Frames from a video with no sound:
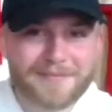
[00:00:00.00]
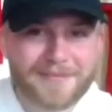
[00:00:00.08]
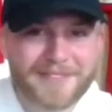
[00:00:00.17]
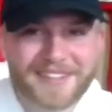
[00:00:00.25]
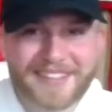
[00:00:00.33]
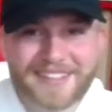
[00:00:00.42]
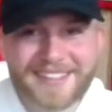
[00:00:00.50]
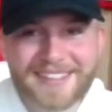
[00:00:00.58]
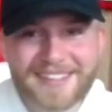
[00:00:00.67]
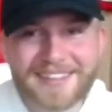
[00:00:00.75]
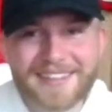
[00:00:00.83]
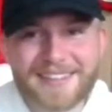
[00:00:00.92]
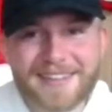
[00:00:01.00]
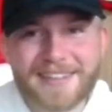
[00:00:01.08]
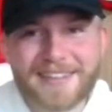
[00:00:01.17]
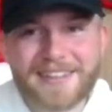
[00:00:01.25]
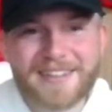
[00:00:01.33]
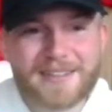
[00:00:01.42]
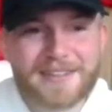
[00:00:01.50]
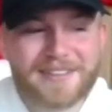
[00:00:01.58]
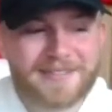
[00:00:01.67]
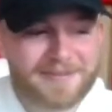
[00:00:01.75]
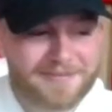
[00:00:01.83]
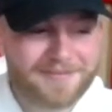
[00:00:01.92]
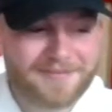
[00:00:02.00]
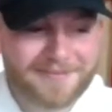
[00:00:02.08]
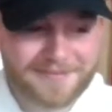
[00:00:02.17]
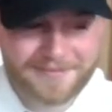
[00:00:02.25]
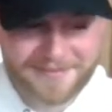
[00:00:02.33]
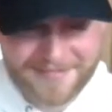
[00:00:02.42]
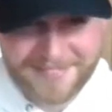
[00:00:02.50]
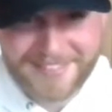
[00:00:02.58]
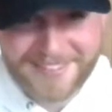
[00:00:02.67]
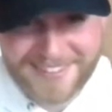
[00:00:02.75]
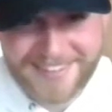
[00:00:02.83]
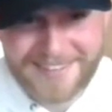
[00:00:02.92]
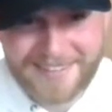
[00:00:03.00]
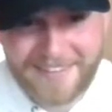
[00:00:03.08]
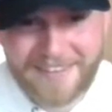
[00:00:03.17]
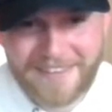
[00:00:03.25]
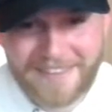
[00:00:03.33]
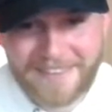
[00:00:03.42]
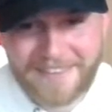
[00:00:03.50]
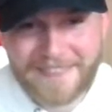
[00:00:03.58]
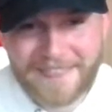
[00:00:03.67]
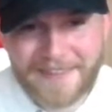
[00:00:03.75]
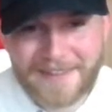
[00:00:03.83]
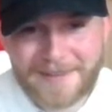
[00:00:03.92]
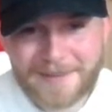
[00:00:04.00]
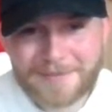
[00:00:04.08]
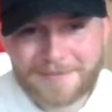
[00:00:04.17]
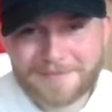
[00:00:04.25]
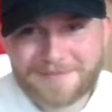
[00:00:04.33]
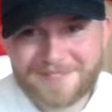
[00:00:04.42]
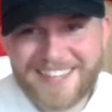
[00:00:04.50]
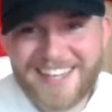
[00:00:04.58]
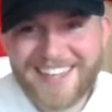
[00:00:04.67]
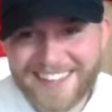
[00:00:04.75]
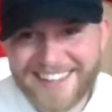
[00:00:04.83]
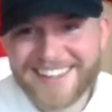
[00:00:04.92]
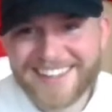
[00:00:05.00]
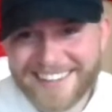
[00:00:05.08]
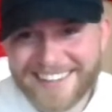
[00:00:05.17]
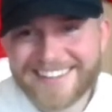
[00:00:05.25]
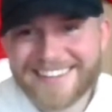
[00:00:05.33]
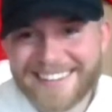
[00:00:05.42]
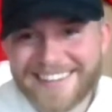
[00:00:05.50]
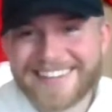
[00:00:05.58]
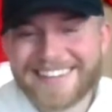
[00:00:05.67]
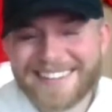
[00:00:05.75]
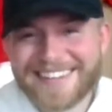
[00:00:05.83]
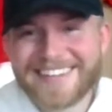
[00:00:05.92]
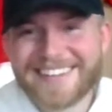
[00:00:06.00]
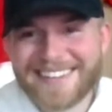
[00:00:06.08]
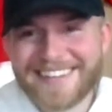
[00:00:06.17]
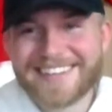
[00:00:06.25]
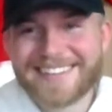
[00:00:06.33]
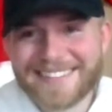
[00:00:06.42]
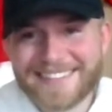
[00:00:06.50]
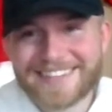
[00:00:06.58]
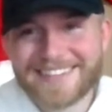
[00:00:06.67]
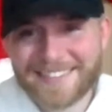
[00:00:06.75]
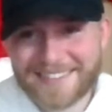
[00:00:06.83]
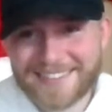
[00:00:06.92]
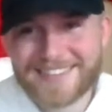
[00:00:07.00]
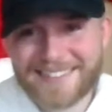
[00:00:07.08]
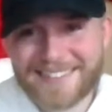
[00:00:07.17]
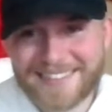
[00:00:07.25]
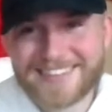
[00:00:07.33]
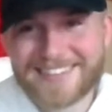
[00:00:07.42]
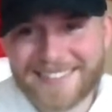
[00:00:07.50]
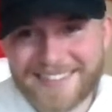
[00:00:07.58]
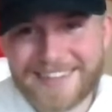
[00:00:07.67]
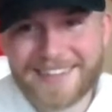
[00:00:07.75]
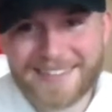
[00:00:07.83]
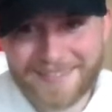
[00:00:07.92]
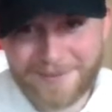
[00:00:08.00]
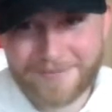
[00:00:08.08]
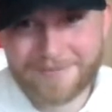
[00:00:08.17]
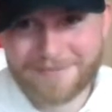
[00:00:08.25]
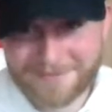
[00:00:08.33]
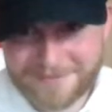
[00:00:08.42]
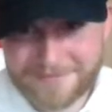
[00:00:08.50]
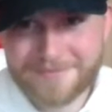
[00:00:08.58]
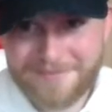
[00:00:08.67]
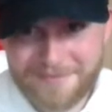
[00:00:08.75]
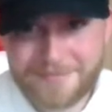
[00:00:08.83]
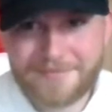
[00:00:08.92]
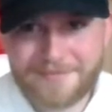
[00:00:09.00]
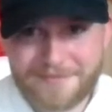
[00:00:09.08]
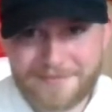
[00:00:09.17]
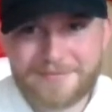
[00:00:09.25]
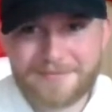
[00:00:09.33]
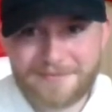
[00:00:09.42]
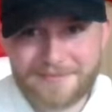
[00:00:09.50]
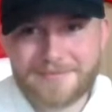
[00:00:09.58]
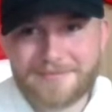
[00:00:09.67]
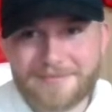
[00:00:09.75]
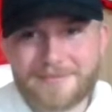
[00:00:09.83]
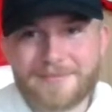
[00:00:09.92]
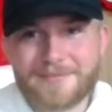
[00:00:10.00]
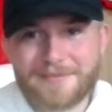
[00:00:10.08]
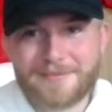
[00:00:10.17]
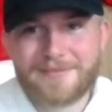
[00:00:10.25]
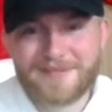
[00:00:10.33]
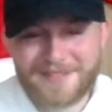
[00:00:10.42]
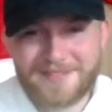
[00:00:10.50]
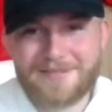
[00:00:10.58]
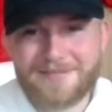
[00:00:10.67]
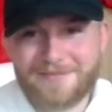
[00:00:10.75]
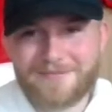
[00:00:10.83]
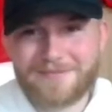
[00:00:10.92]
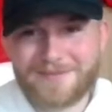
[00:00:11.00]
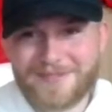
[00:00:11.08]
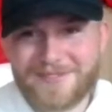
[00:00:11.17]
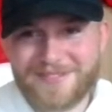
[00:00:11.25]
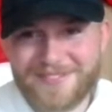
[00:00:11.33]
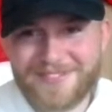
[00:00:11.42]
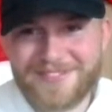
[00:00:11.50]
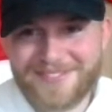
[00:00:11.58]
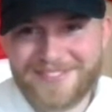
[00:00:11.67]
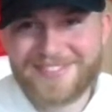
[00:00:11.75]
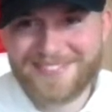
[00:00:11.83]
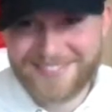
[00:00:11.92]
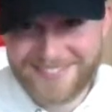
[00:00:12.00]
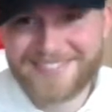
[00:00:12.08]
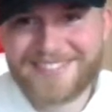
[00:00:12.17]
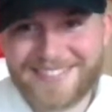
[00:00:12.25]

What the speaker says: Like, if I can make it, it's like, yeah, but if you win, if you win 5 minus 500 bets in a row and then lose one, all of your progress